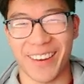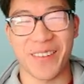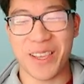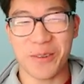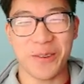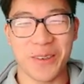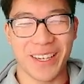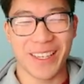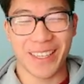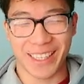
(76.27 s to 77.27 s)
when you
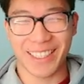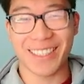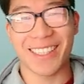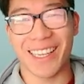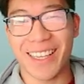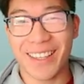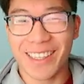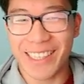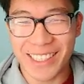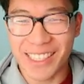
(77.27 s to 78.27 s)
existed,
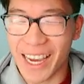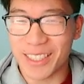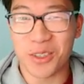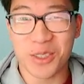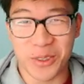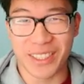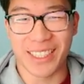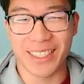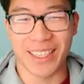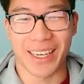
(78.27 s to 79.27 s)
these guys also
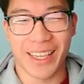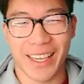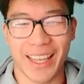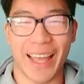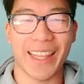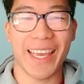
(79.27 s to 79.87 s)
existed. And